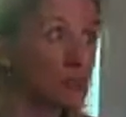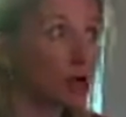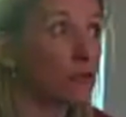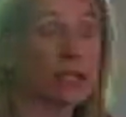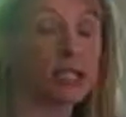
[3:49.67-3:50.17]
It's
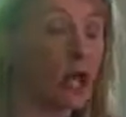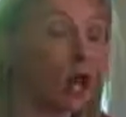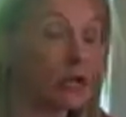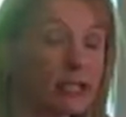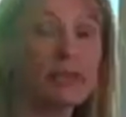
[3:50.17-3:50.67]
already
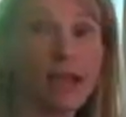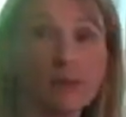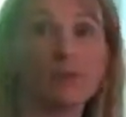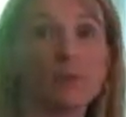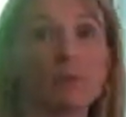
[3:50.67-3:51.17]
all in
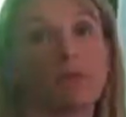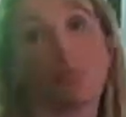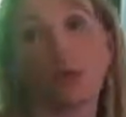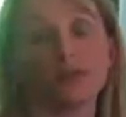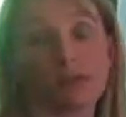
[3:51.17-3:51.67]
there from
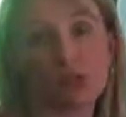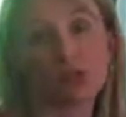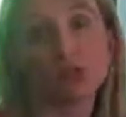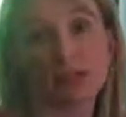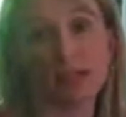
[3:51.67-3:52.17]
when the
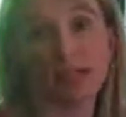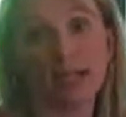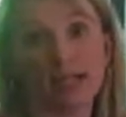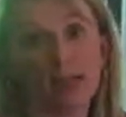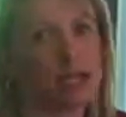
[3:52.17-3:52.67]
student did
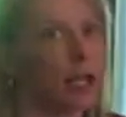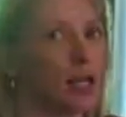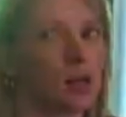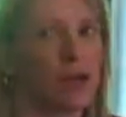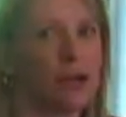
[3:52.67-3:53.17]
it, and then I
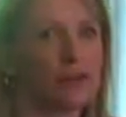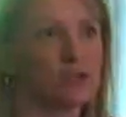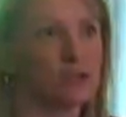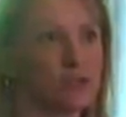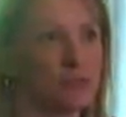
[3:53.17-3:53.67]
don't have
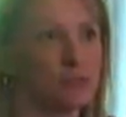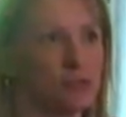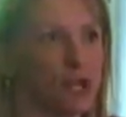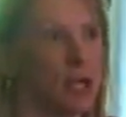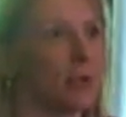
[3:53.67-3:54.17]
to
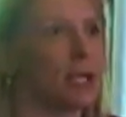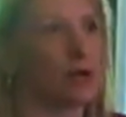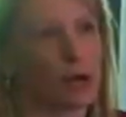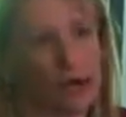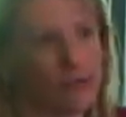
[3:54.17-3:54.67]
try to make
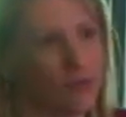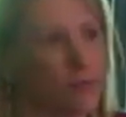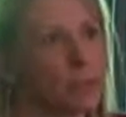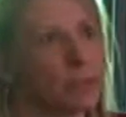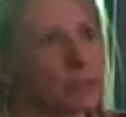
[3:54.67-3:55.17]
graphs
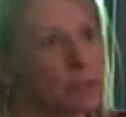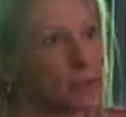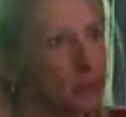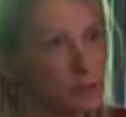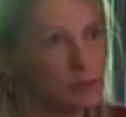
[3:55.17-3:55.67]
from it
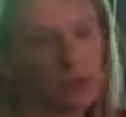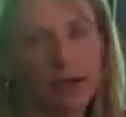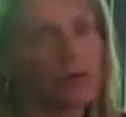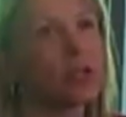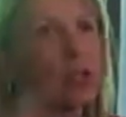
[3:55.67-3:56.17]
or whatever.